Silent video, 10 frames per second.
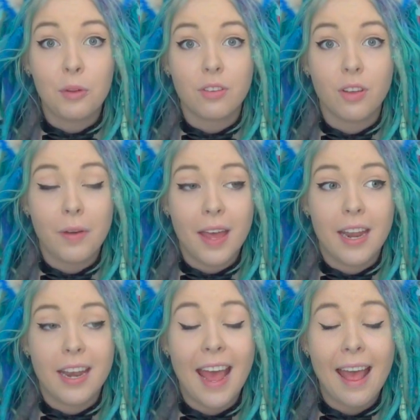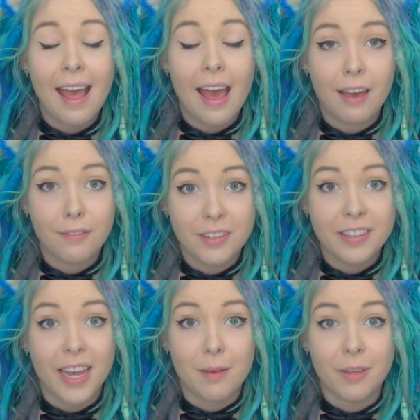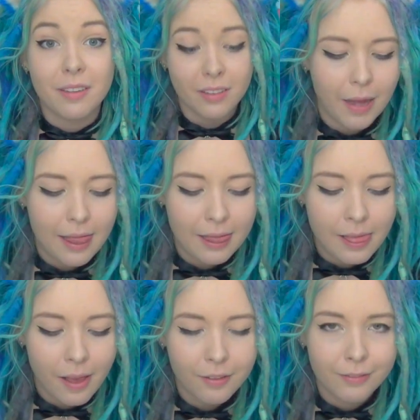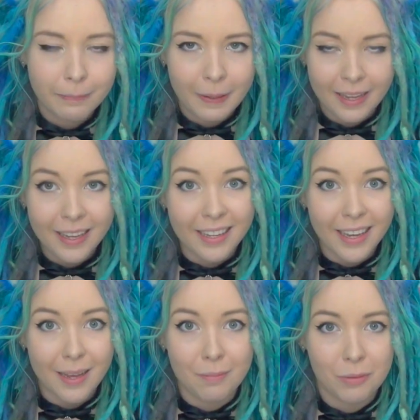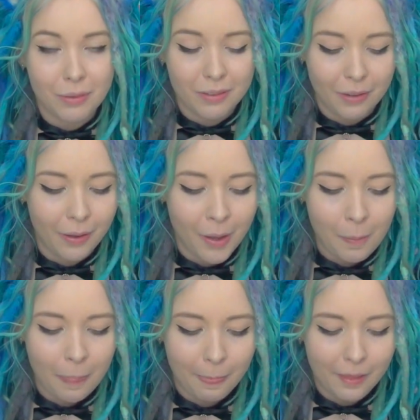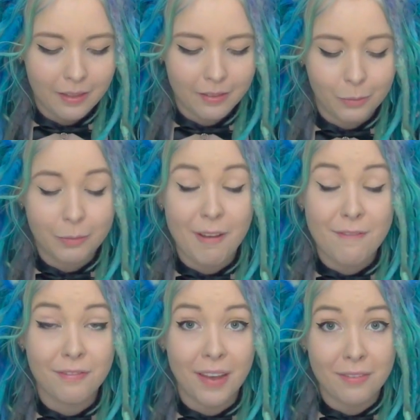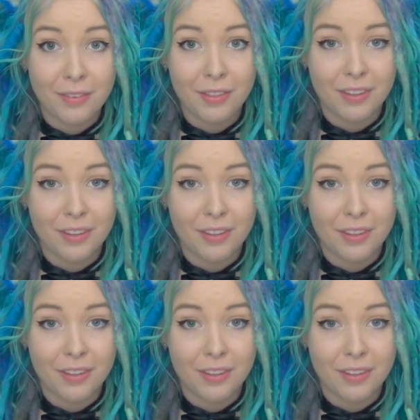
also an avid gamer. I love playing games with uh, Sir. It's one of my favourite